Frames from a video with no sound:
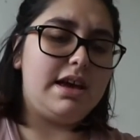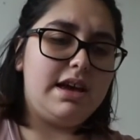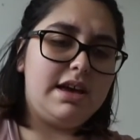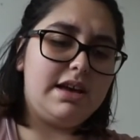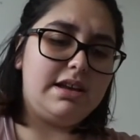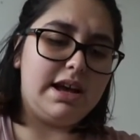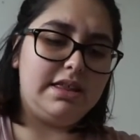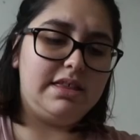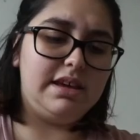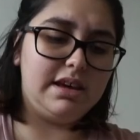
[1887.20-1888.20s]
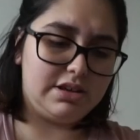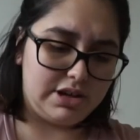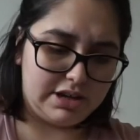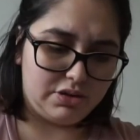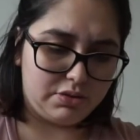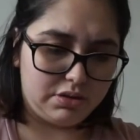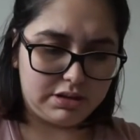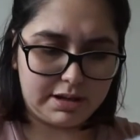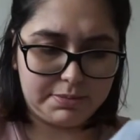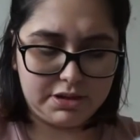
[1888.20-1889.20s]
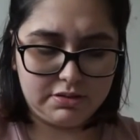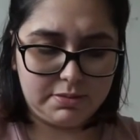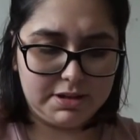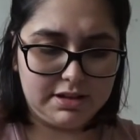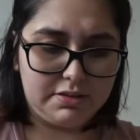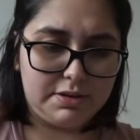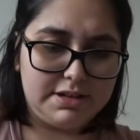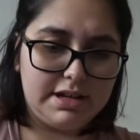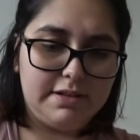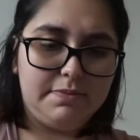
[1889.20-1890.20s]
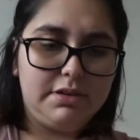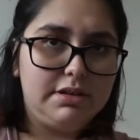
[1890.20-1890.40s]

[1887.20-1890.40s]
And I think it totaled up to, let me see the receipt.